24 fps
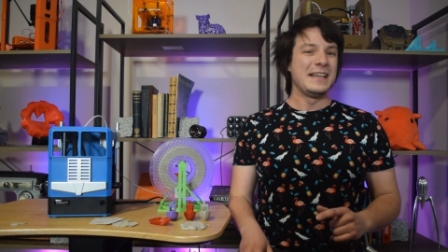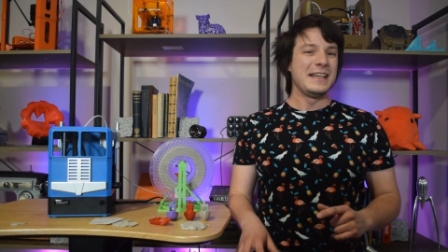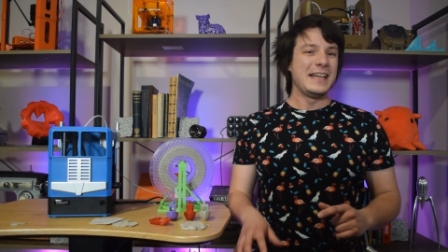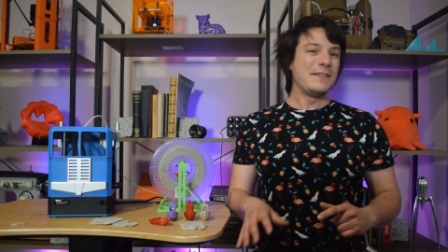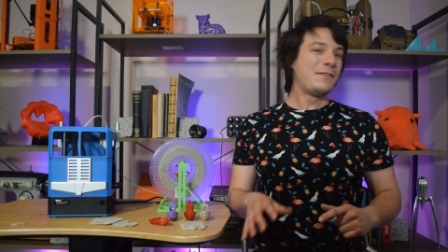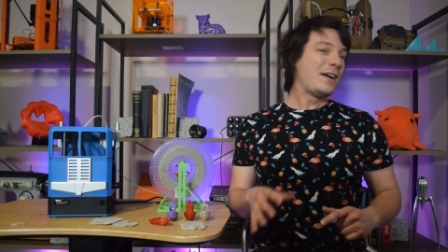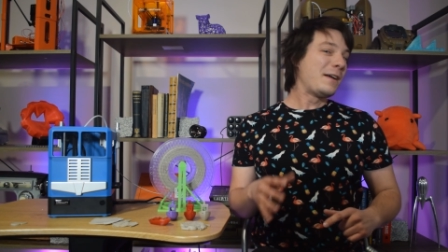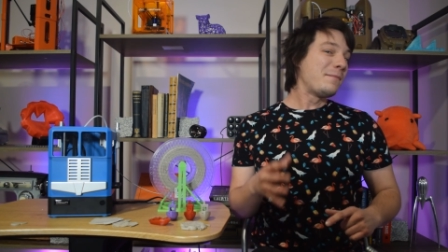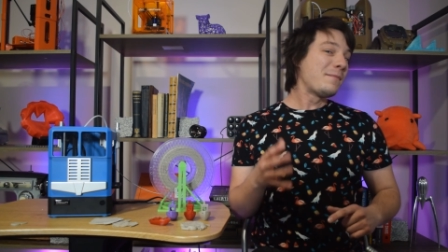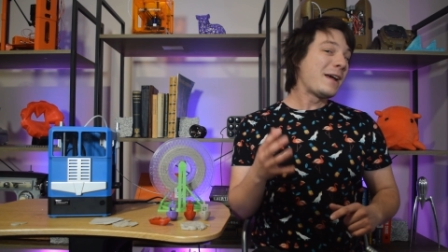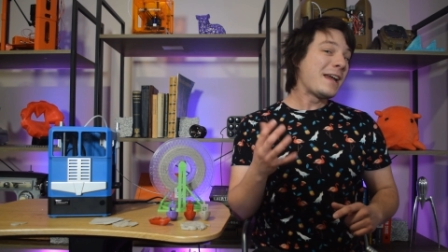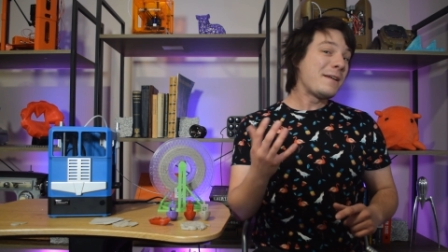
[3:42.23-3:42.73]

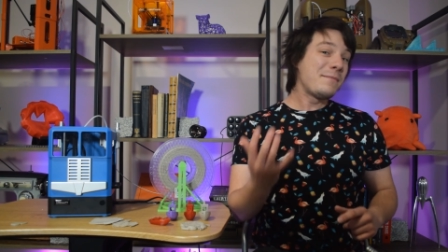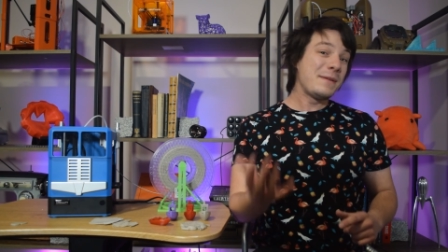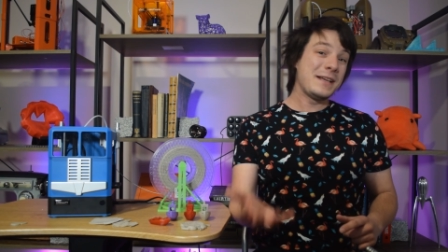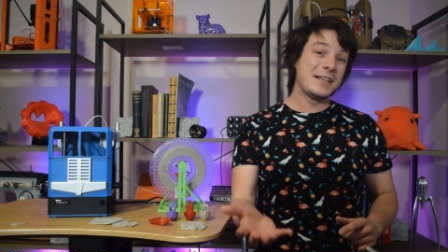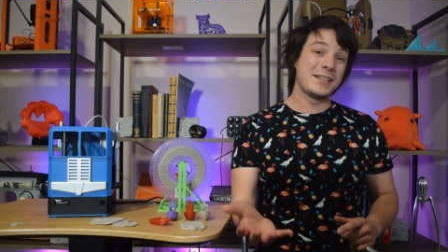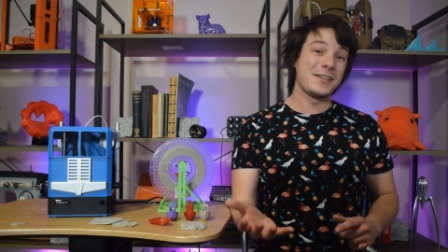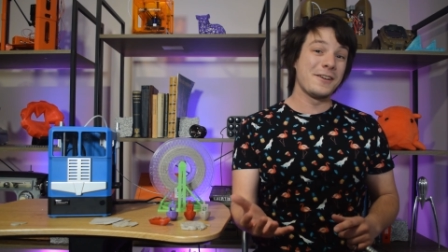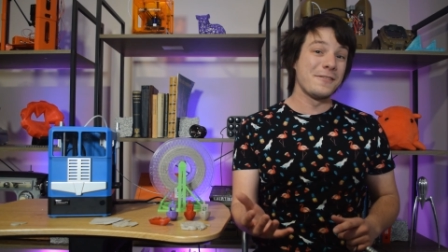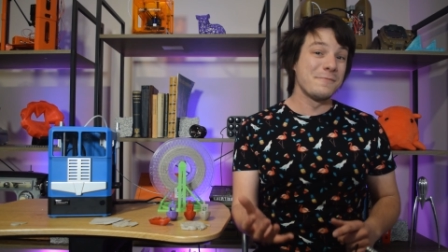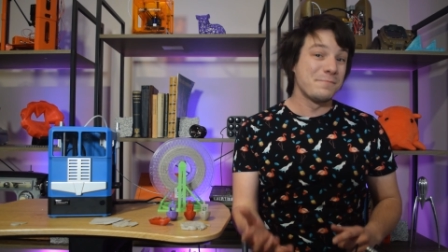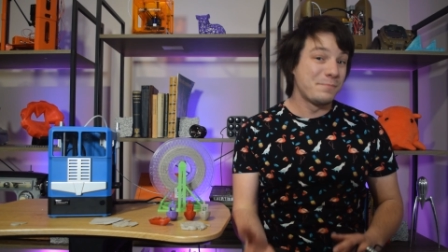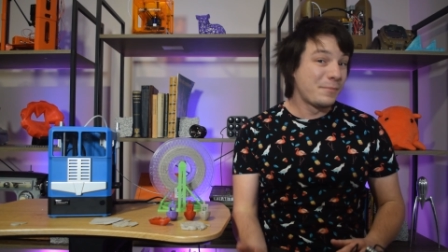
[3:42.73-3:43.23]
If I may be
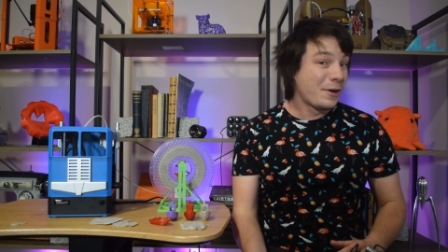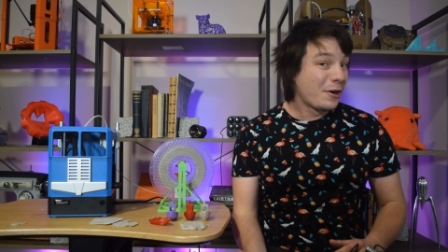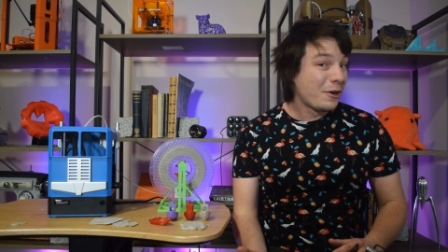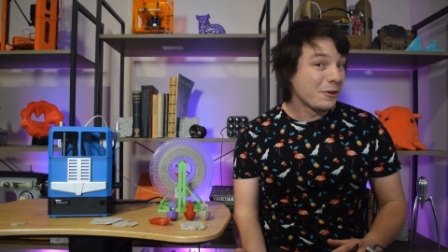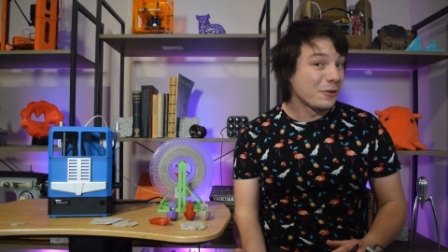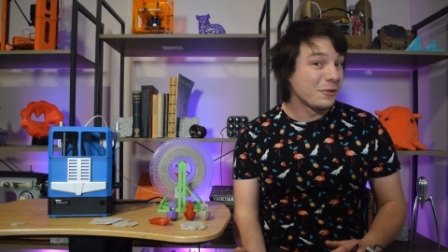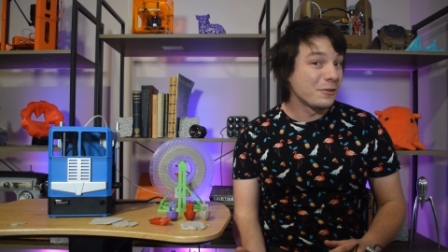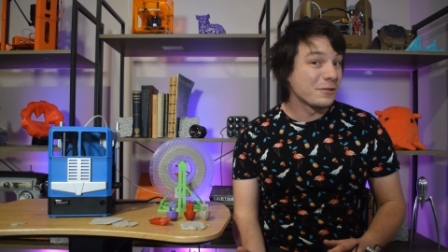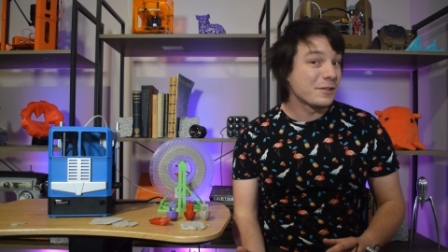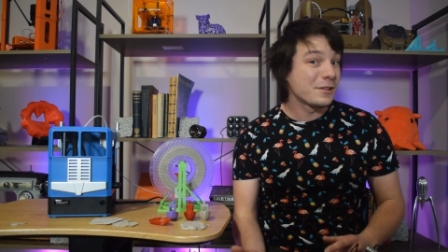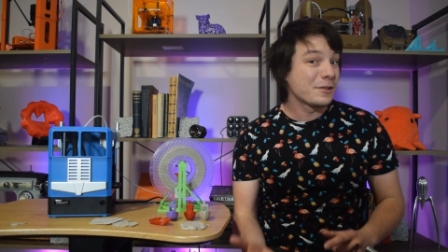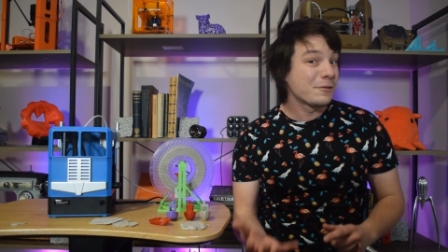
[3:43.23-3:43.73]
so
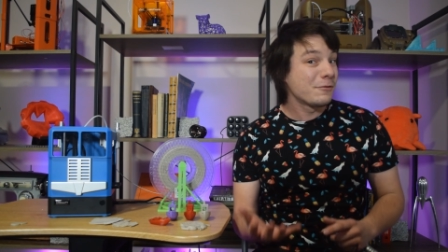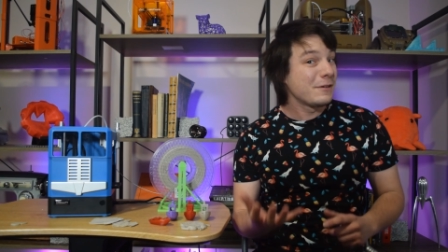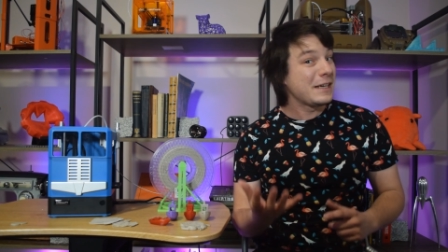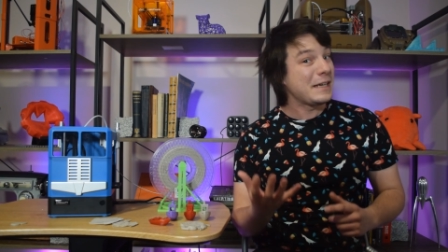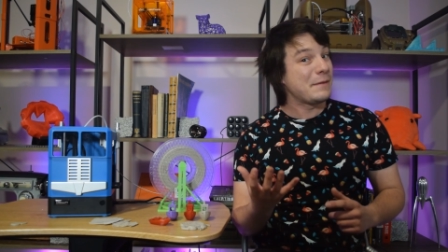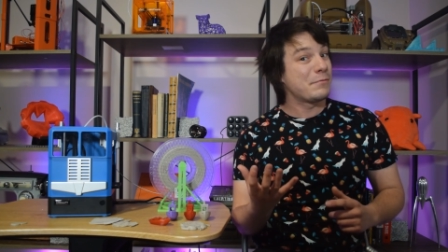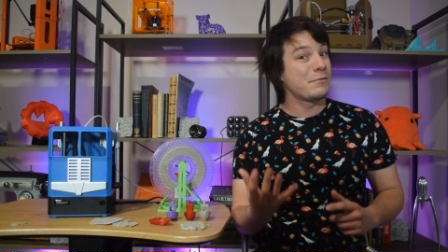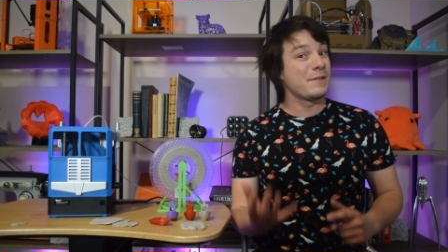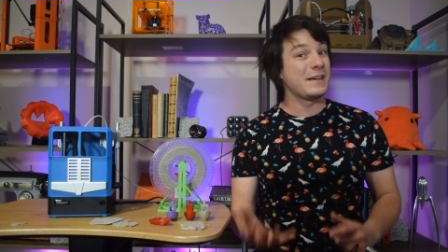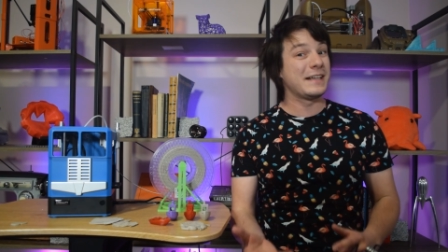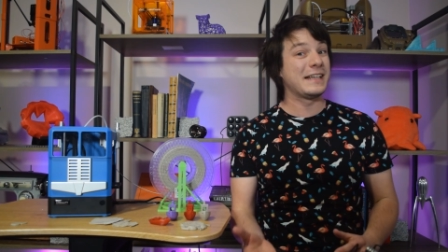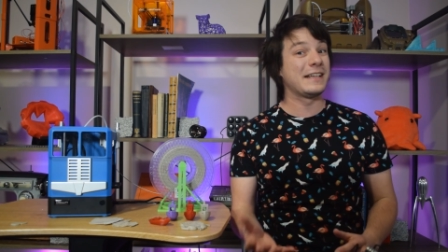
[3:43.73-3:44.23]
bold,
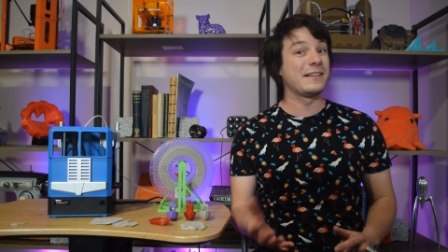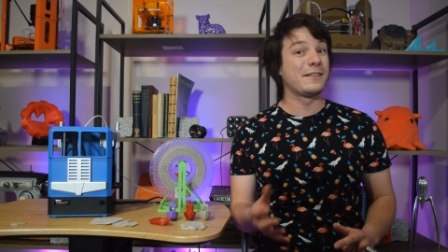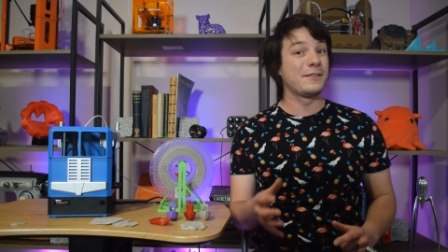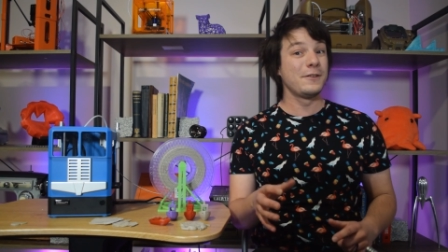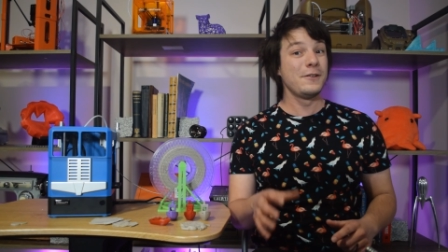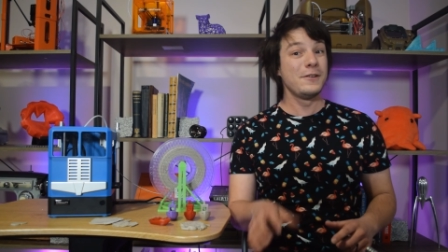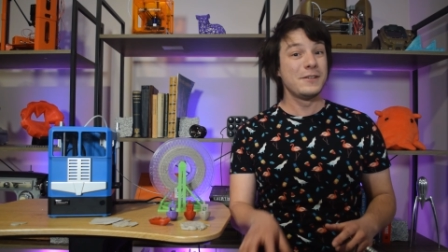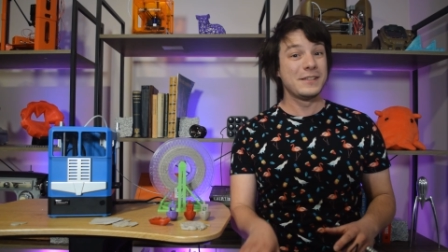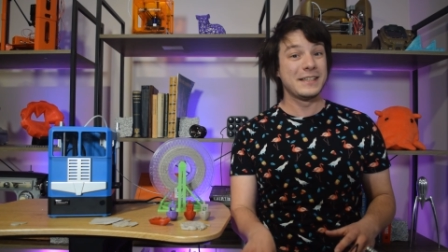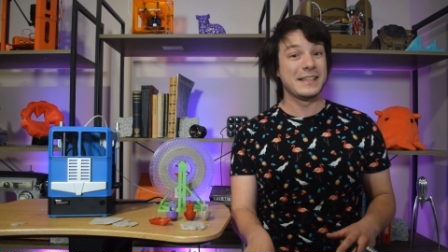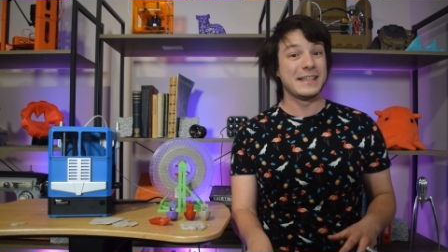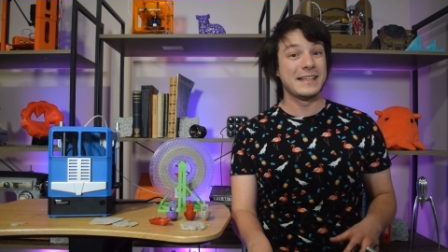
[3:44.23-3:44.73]
3D printing
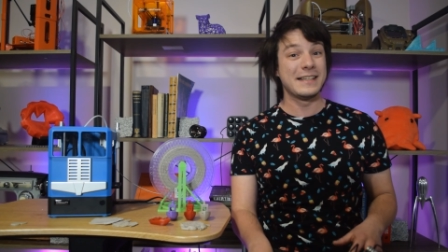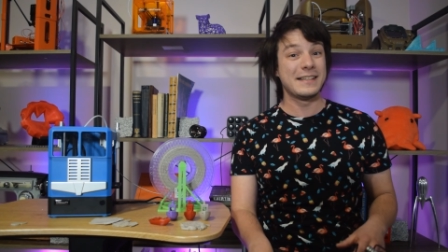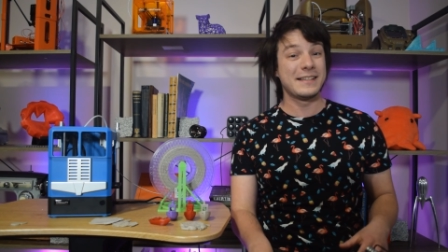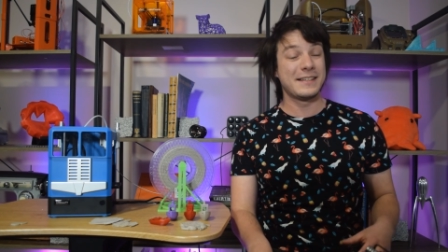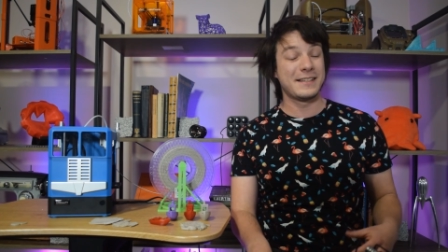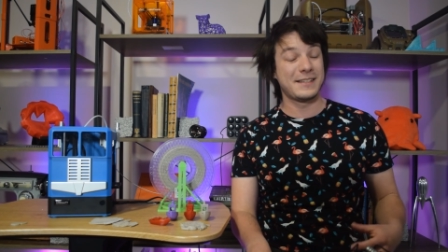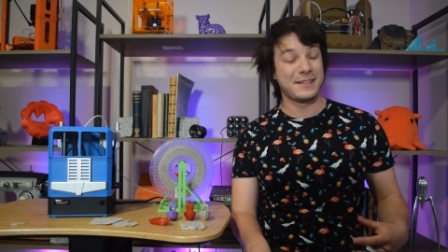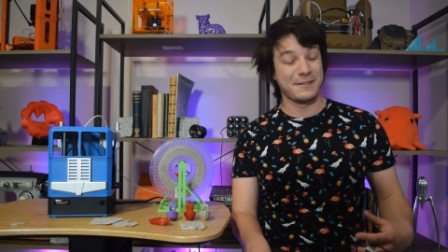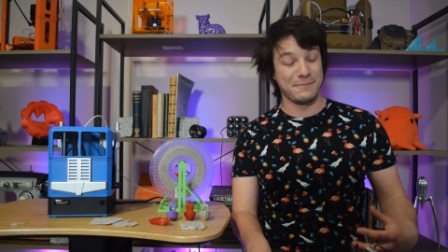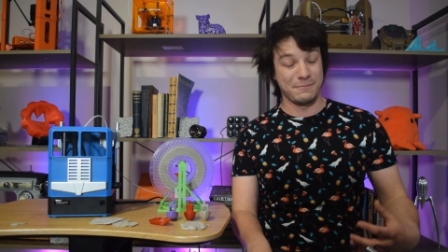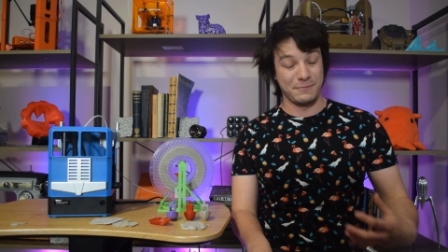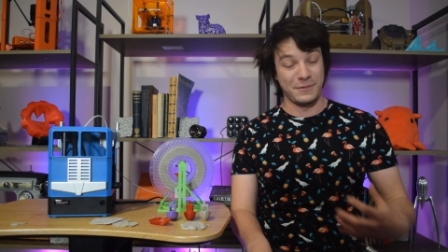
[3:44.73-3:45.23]

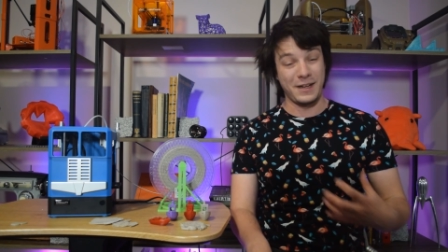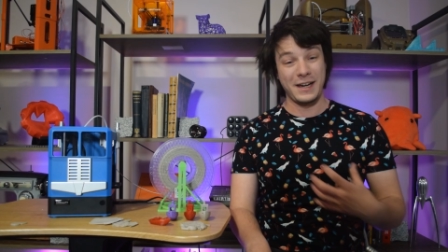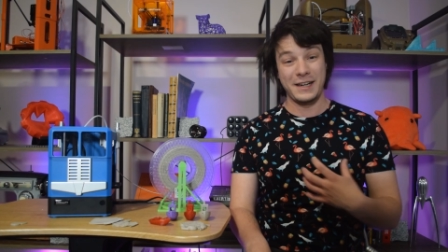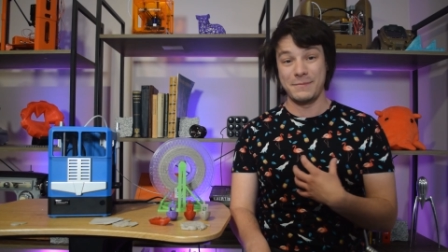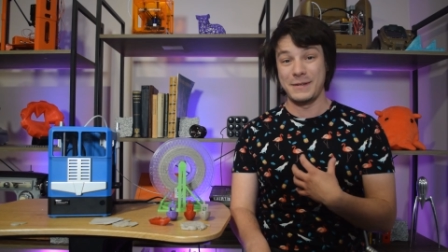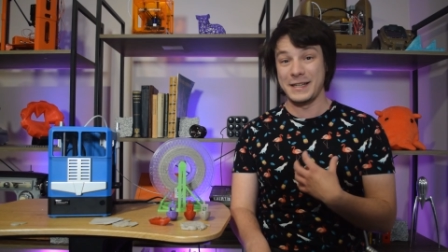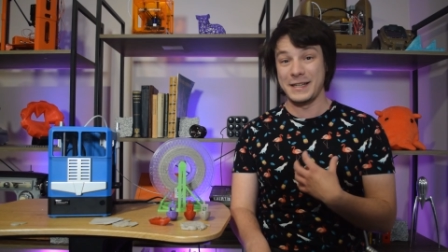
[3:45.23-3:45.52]
enthusiasts, like